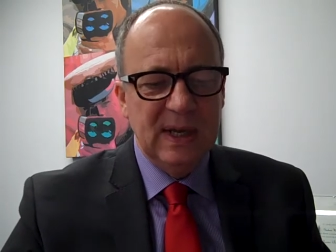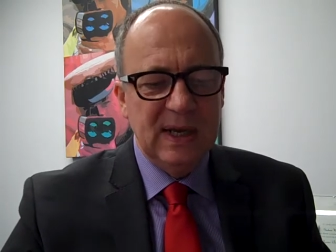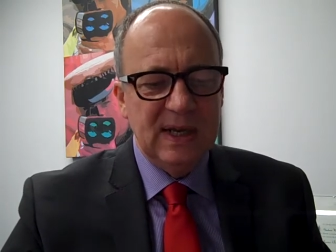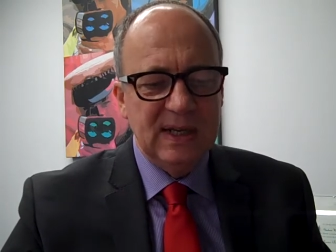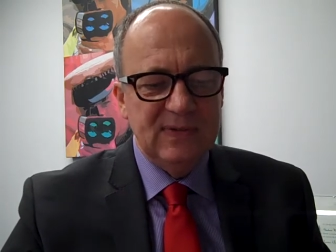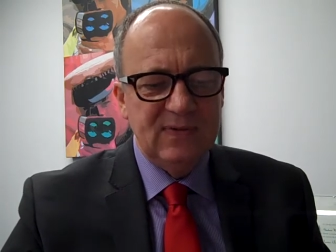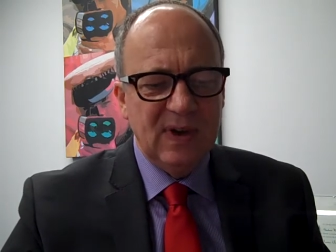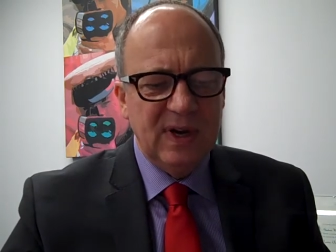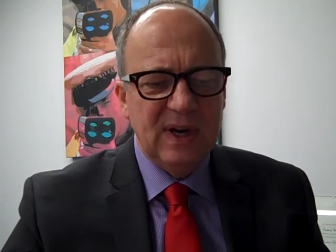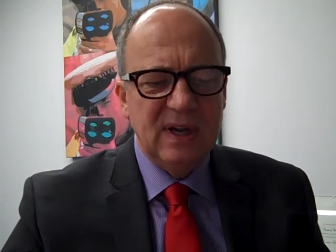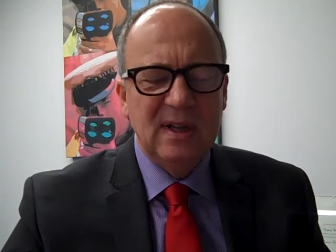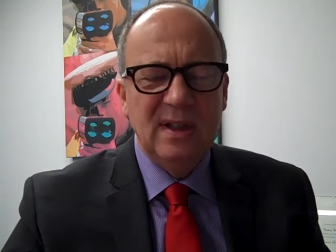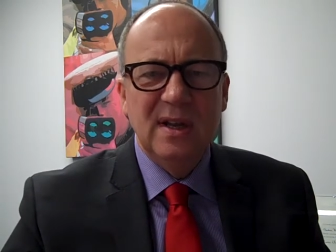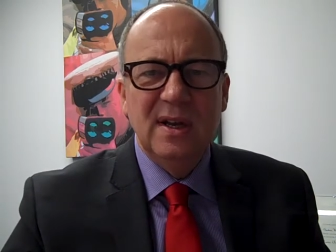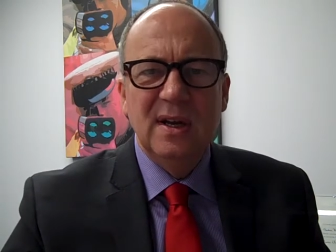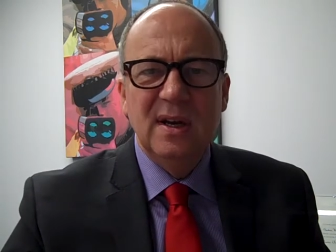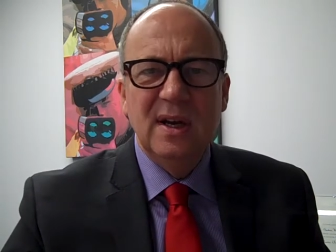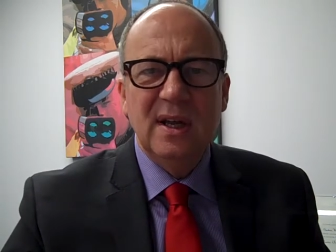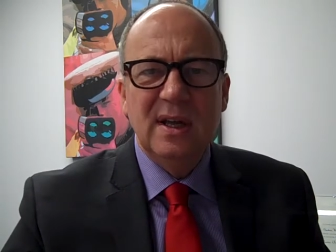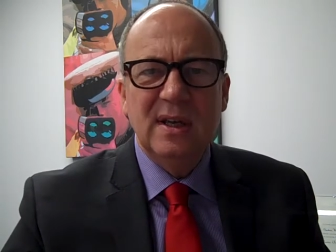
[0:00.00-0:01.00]
it's very
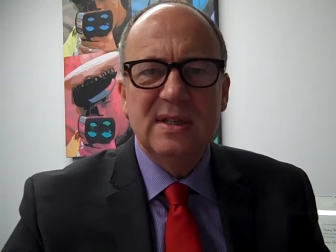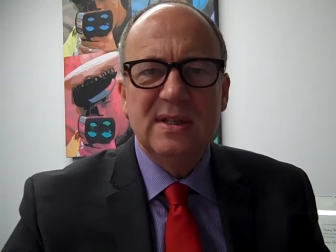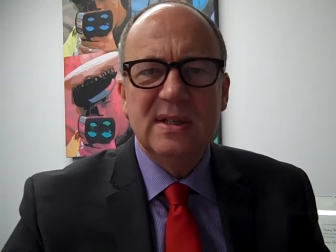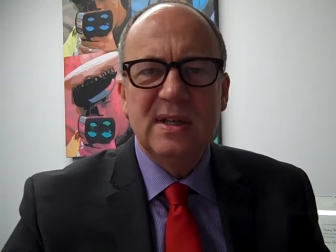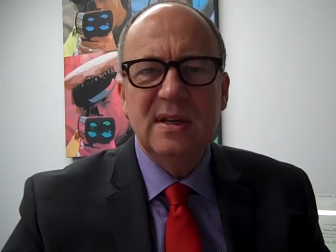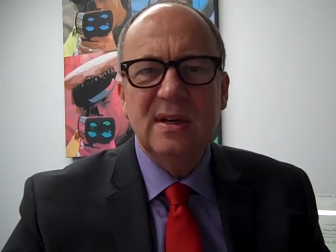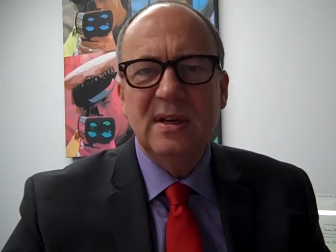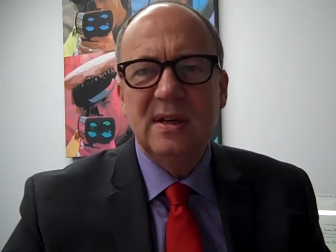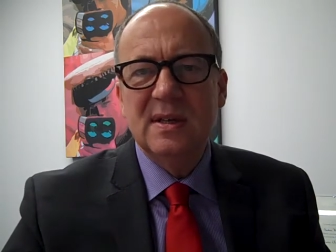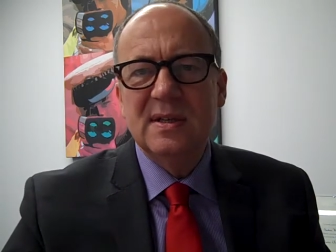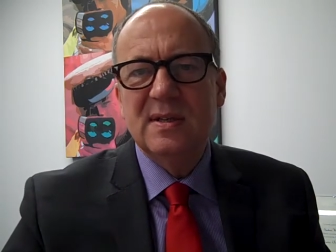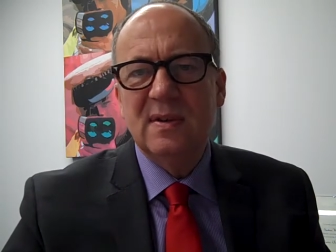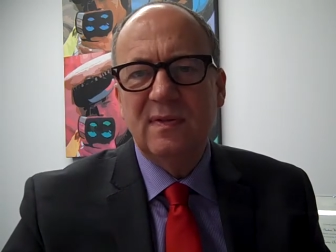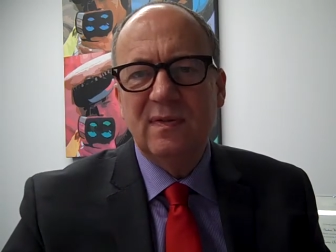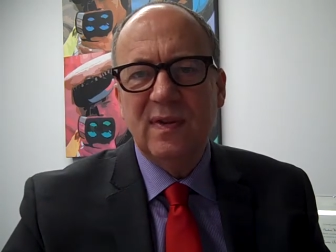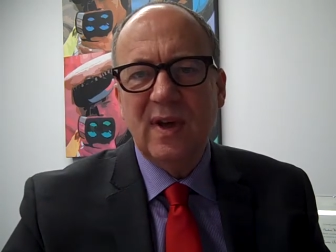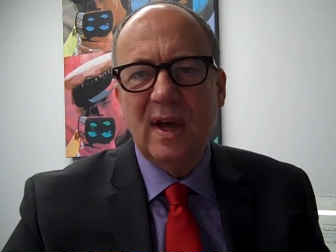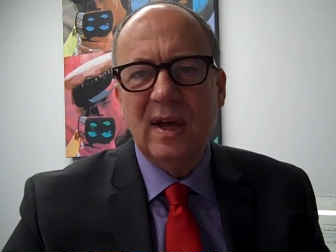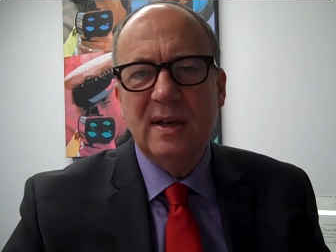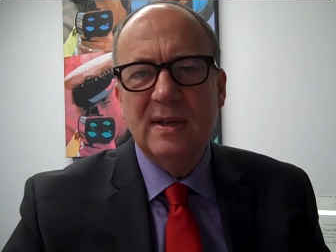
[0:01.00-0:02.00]
clearly a serious
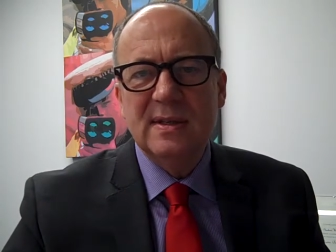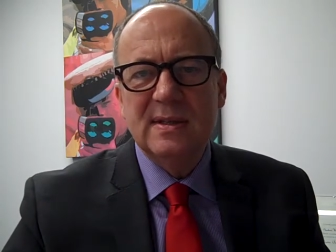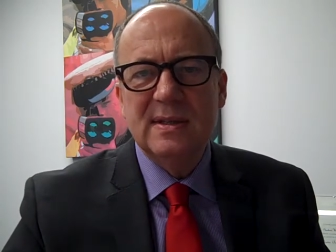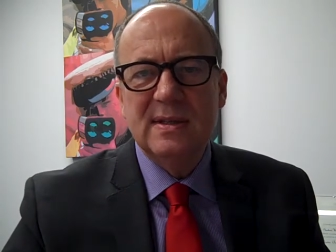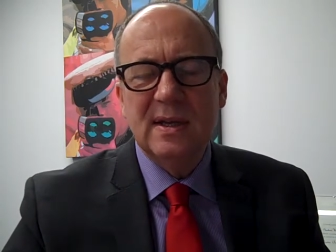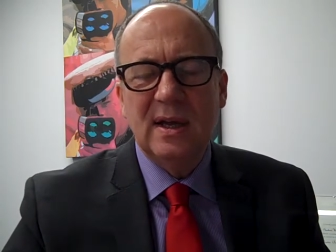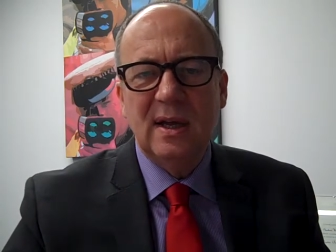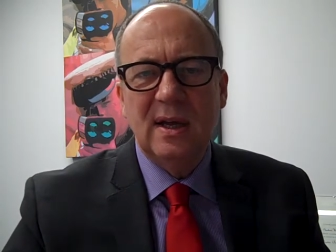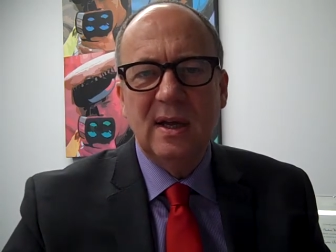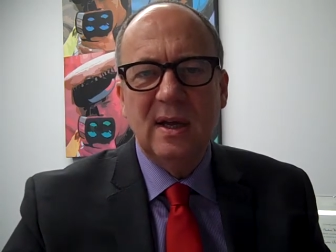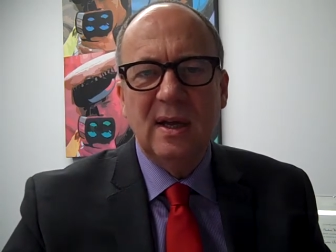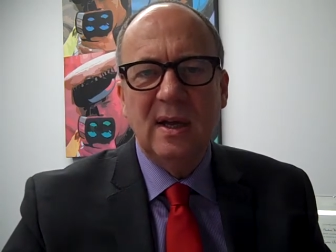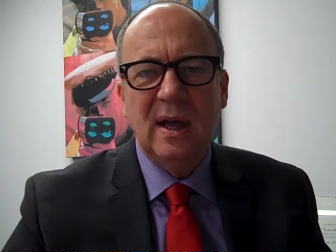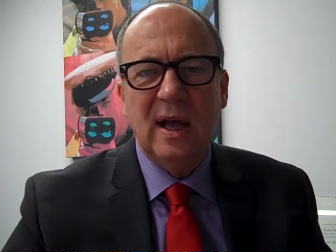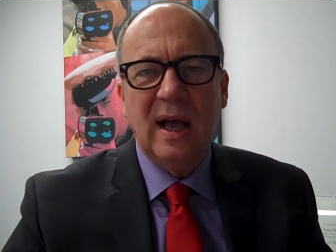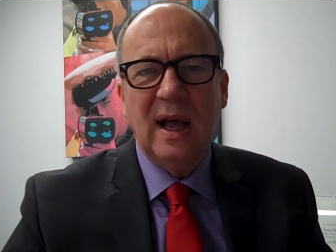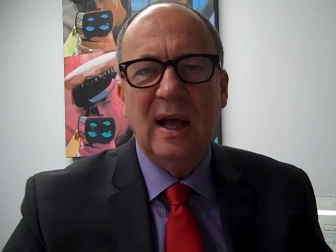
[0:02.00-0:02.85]
offence uh,